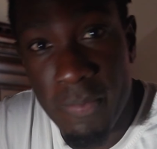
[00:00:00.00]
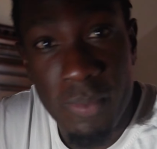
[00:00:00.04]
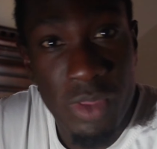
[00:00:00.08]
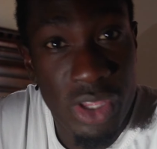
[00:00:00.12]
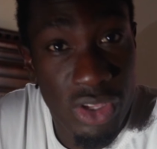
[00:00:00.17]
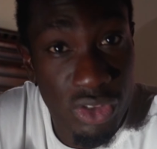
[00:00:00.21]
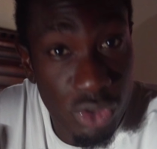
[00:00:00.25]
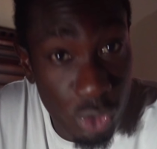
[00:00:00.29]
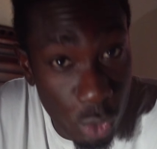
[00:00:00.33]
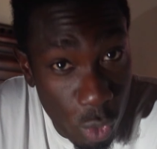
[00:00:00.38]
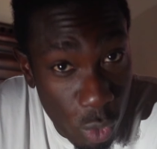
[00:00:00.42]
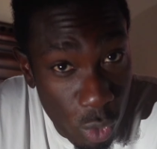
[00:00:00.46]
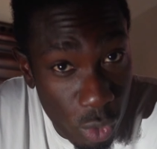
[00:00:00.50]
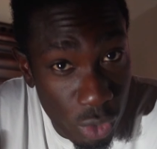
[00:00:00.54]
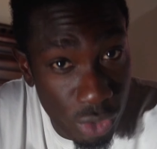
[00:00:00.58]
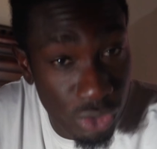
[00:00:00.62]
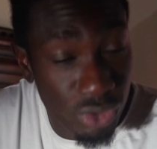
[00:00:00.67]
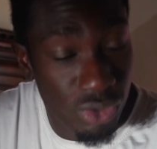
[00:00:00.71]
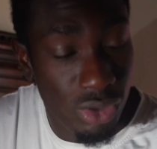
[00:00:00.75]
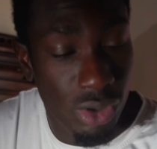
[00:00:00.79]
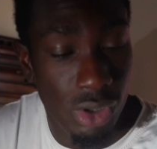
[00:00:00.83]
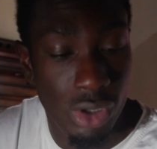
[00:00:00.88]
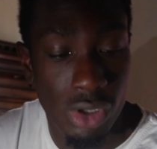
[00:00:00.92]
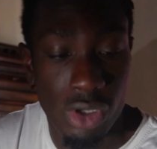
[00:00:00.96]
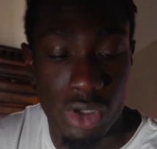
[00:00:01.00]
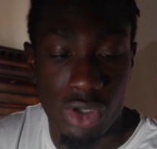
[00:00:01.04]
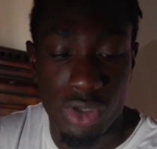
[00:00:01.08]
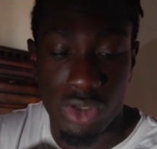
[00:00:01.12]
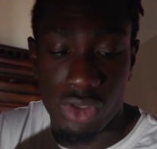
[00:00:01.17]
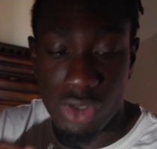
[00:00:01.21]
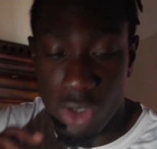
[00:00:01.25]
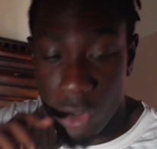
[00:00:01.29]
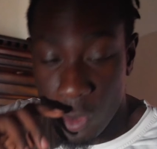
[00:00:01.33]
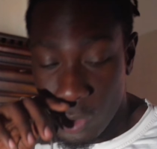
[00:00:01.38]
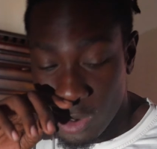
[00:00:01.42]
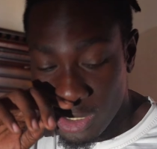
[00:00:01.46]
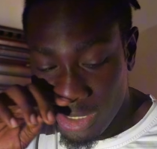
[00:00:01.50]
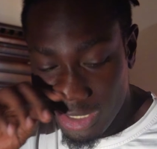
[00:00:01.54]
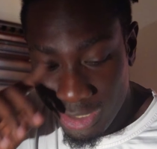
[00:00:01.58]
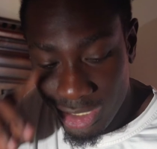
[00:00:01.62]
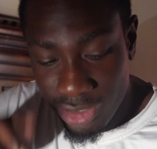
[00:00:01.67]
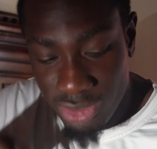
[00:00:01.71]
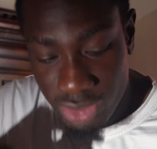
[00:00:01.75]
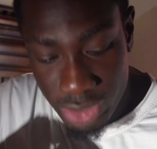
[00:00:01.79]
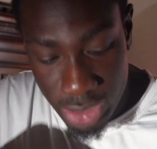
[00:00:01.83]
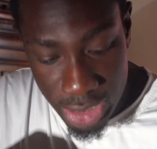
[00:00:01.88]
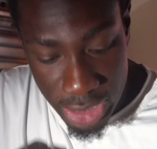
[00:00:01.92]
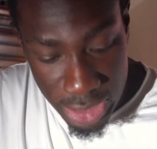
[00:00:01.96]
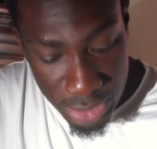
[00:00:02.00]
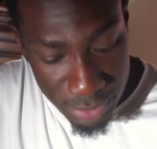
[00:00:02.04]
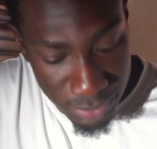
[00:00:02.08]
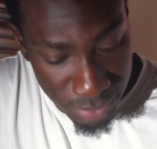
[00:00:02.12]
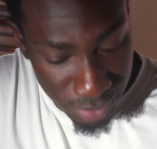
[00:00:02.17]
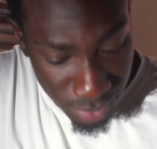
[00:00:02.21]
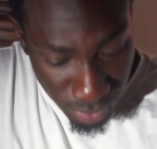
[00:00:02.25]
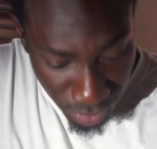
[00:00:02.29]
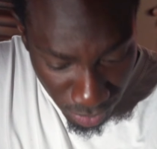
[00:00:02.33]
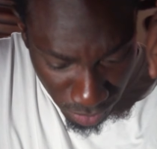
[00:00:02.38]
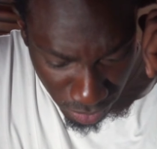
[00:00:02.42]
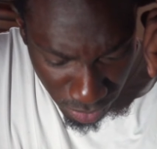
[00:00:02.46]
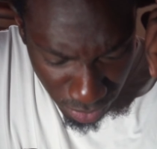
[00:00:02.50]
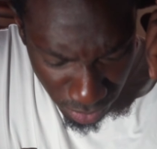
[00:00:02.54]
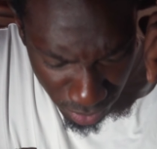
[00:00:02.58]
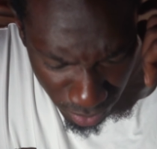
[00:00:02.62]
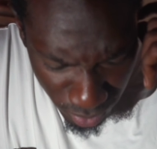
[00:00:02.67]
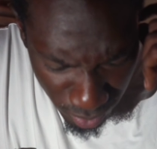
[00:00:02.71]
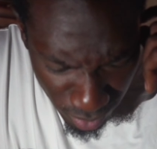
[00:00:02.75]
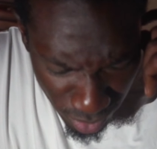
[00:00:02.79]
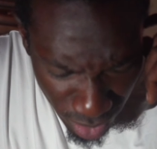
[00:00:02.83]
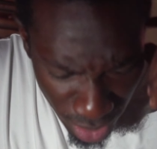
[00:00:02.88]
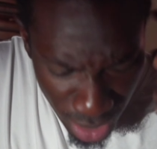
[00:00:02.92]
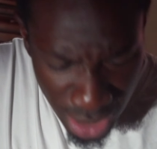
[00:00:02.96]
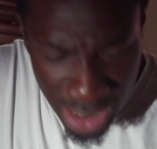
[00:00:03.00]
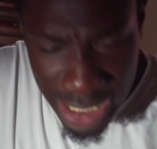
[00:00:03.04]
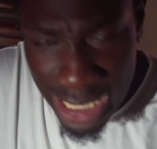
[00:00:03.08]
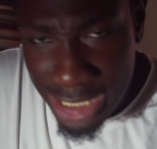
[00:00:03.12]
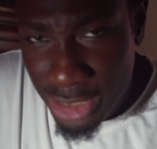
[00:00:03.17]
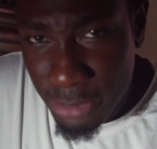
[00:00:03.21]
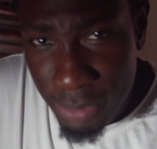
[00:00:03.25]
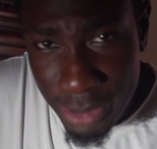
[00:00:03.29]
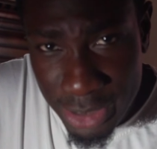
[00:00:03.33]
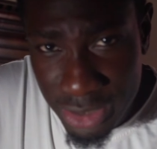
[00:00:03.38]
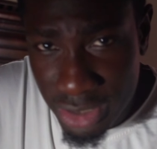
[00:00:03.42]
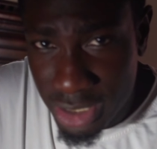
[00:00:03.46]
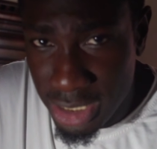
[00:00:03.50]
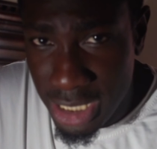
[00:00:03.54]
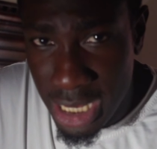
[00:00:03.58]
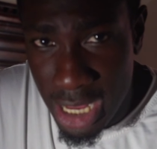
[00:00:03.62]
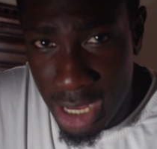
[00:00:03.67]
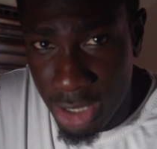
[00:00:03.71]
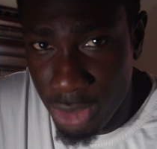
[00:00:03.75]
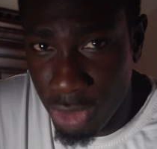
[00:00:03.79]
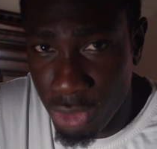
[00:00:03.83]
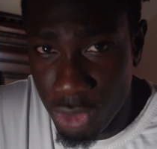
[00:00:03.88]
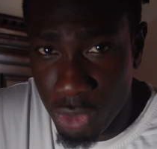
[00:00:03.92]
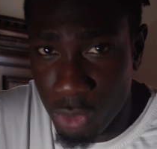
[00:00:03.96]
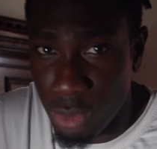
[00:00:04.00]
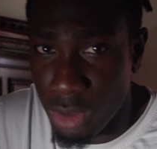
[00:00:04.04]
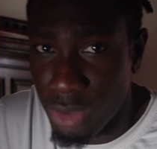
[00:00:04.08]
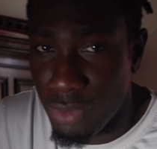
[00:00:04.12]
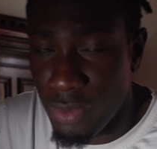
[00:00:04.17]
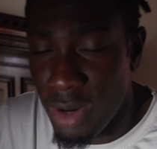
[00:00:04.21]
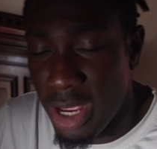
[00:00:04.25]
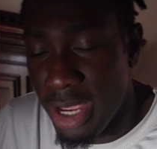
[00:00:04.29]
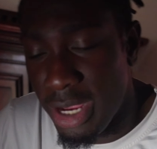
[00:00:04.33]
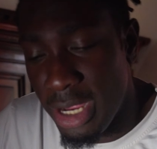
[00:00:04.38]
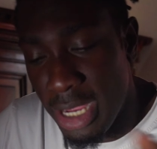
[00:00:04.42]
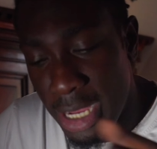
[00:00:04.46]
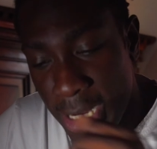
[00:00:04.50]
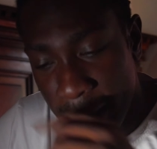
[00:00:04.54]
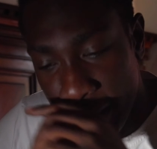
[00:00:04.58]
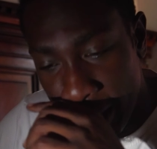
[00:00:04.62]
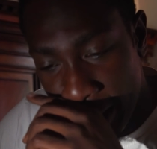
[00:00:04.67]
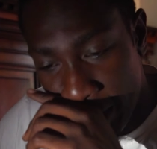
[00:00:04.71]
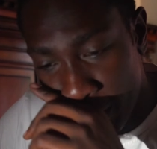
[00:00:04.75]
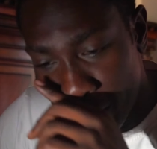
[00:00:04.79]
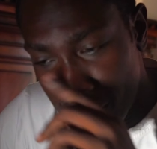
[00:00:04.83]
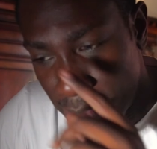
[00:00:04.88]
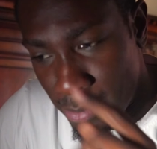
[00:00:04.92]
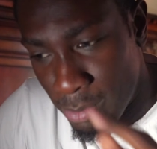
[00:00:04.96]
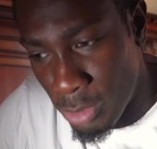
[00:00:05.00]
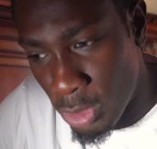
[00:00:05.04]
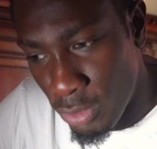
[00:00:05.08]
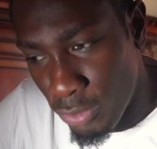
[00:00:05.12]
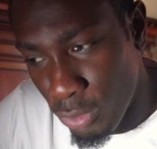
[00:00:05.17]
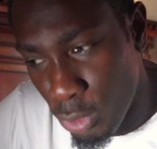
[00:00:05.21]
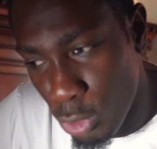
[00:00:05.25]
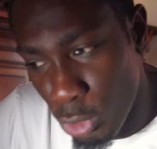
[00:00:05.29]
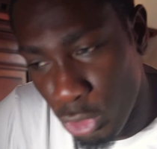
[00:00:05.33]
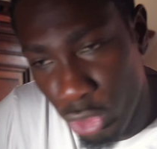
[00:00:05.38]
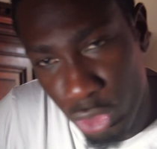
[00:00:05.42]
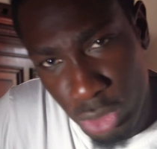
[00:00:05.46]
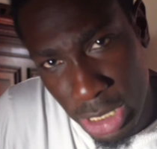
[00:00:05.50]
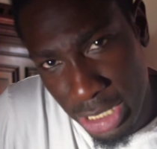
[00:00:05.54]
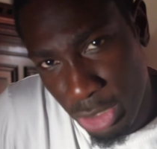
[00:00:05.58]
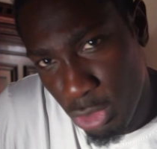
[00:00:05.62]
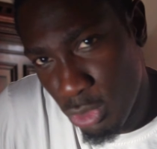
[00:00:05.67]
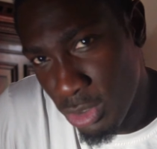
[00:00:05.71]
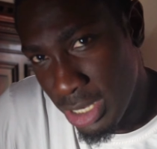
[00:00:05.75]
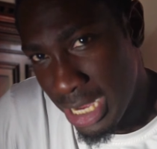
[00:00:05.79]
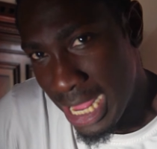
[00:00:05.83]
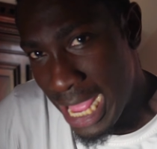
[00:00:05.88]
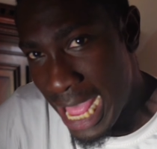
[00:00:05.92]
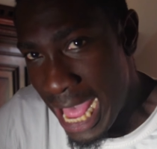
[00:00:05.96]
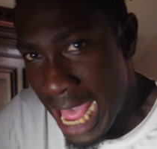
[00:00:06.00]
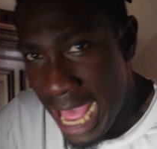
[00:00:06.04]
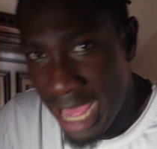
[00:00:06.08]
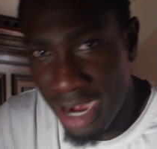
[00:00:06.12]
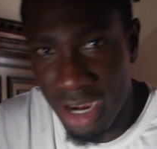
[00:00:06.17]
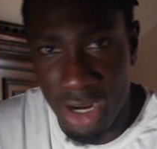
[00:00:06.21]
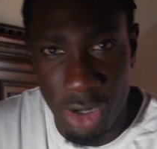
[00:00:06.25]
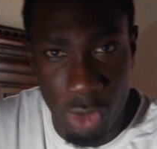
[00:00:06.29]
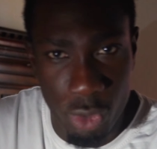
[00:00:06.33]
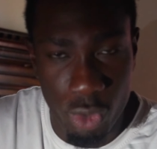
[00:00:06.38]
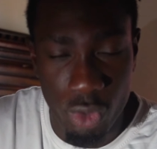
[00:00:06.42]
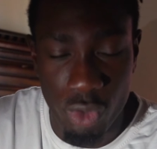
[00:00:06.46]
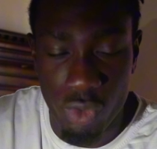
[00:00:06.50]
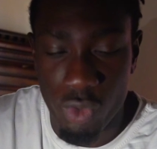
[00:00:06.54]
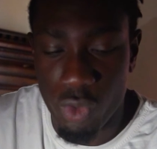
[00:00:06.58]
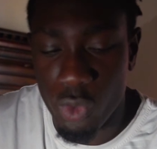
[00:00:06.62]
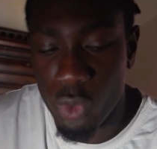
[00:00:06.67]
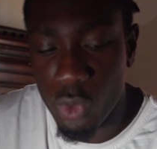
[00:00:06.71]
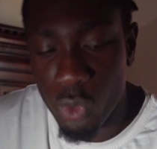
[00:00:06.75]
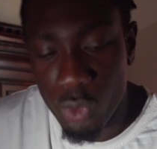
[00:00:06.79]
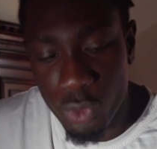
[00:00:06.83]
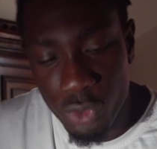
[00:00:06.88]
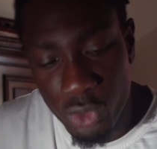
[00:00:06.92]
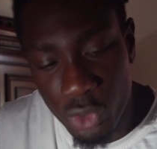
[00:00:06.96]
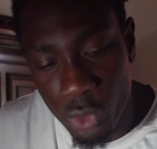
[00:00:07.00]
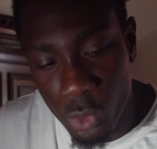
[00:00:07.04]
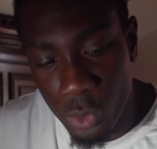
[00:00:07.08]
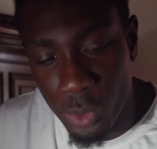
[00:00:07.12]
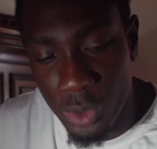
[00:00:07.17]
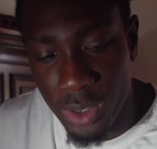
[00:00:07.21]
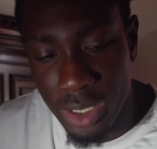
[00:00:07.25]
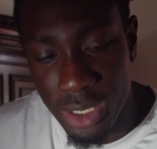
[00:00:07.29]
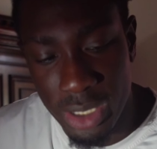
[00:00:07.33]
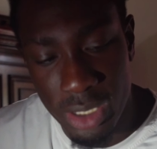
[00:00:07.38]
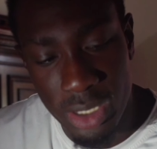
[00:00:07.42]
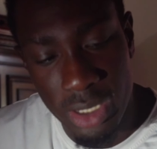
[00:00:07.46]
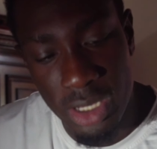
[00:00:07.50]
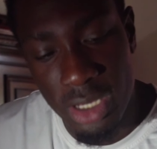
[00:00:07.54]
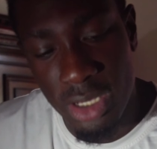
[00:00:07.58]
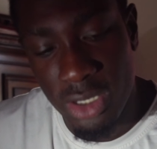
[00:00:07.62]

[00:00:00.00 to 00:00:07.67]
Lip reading: It's yours. So essentially, that's basically how you do it, right? And then of course you can add a little groove to it.